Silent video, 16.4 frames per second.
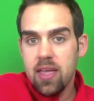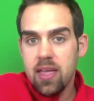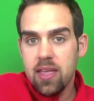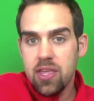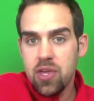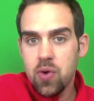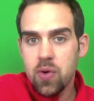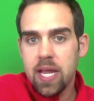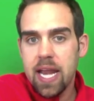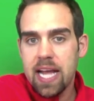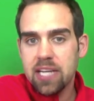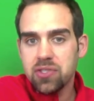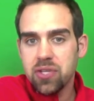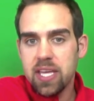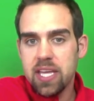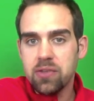You can
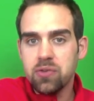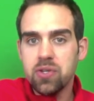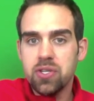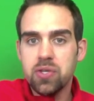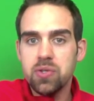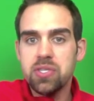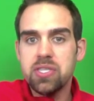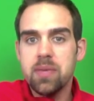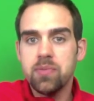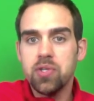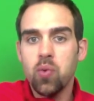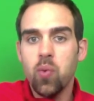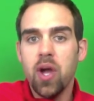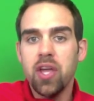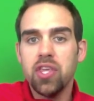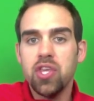actually introduce them to
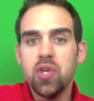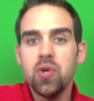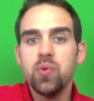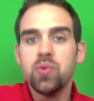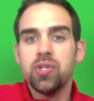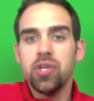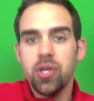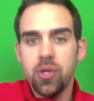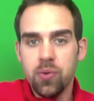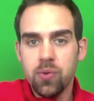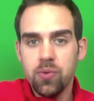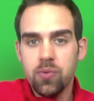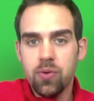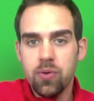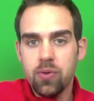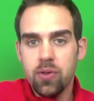what you do
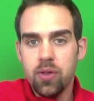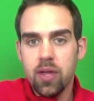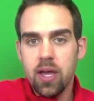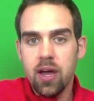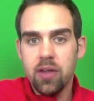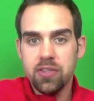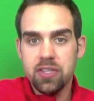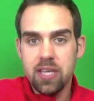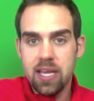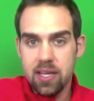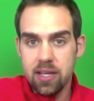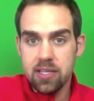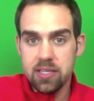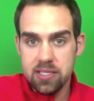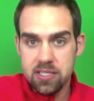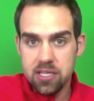
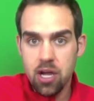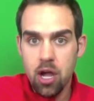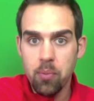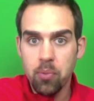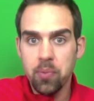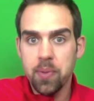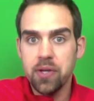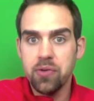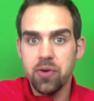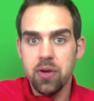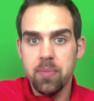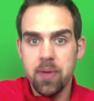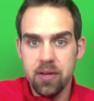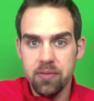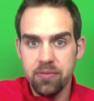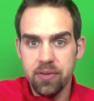as a complementary
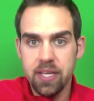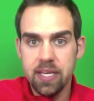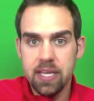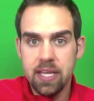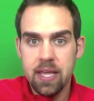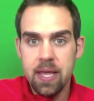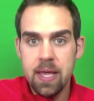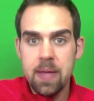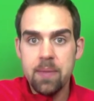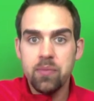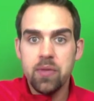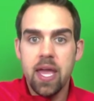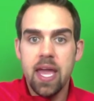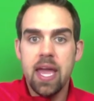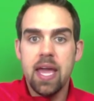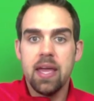benefit,
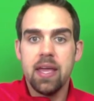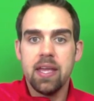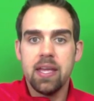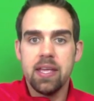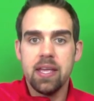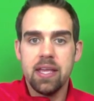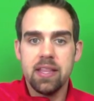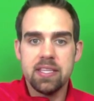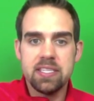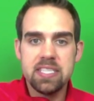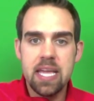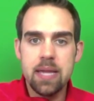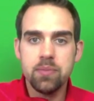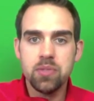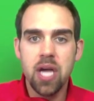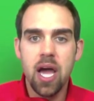and at the
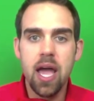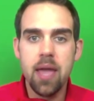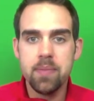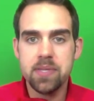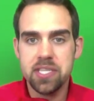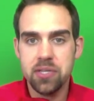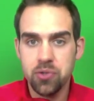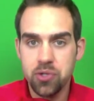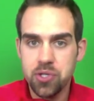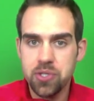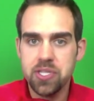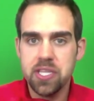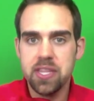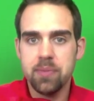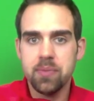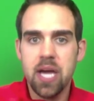same time as
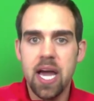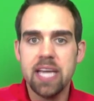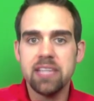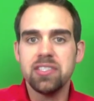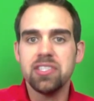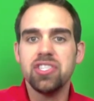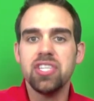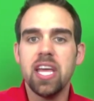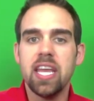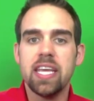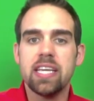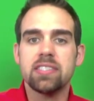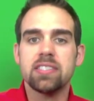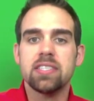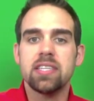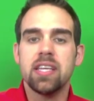introducing them to
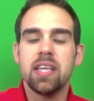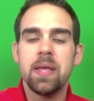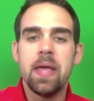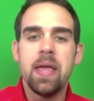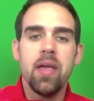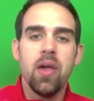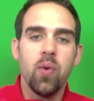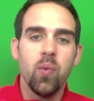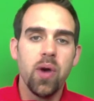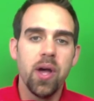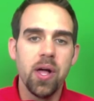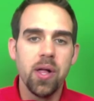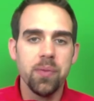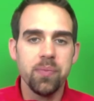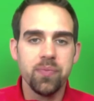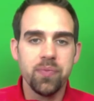Isagenix.
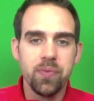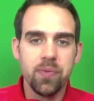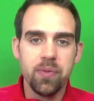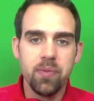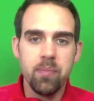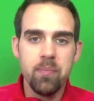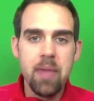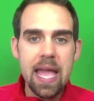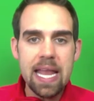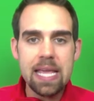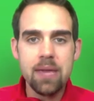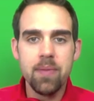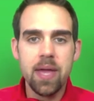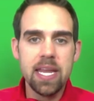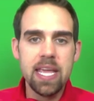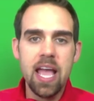Well,
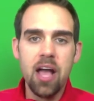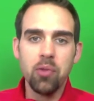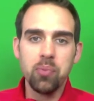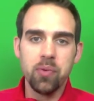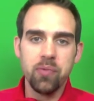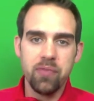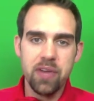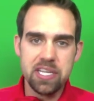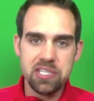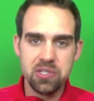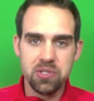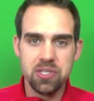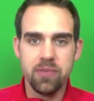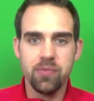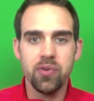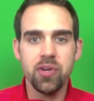many, many health
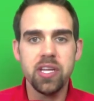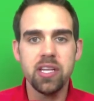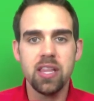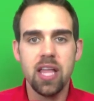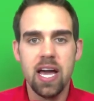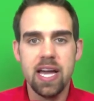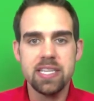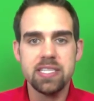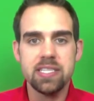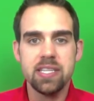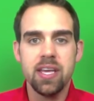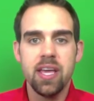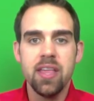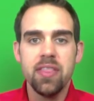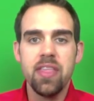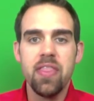professionals have realized
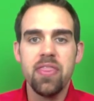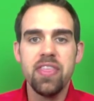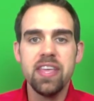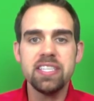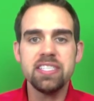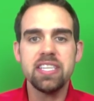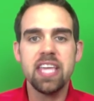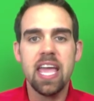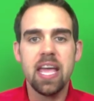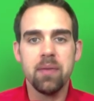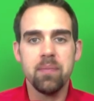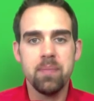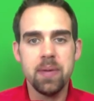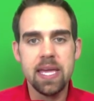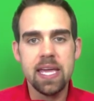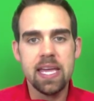that this can
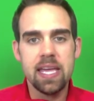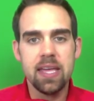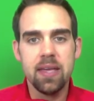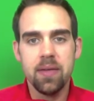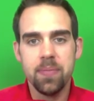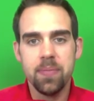be